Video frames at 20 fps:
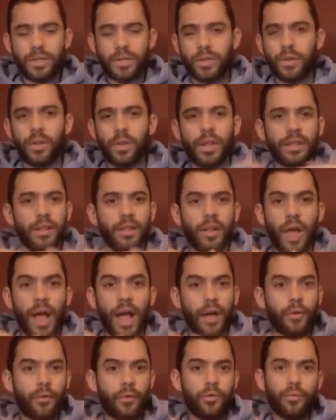So the
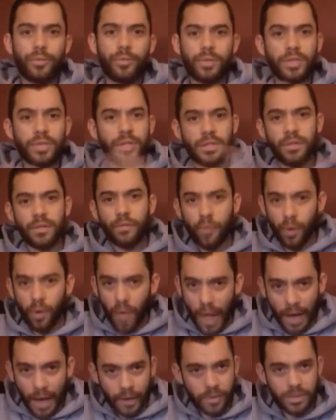locker room was 64
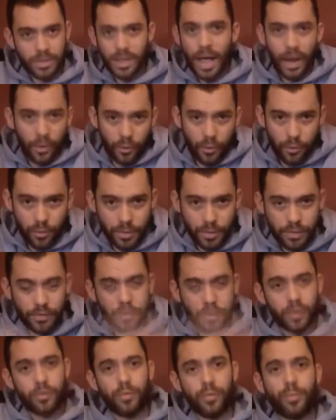lockers. The locker room was
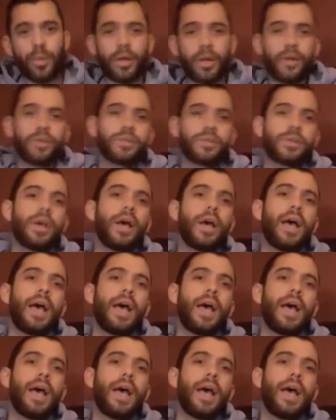filled with players.